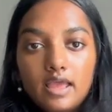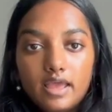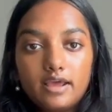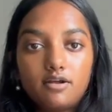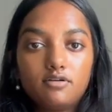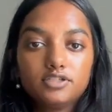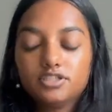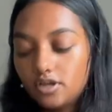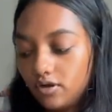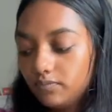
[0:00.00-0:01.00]
And
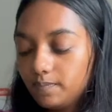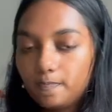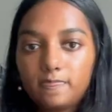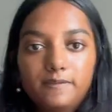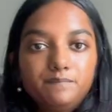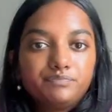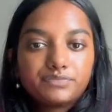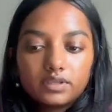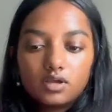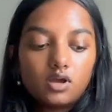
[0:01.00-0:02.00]
also,
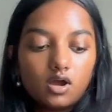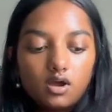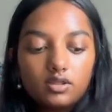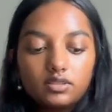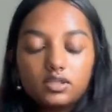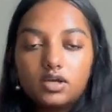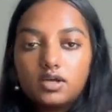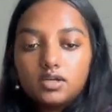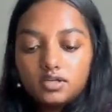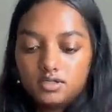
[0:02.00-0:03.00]
on the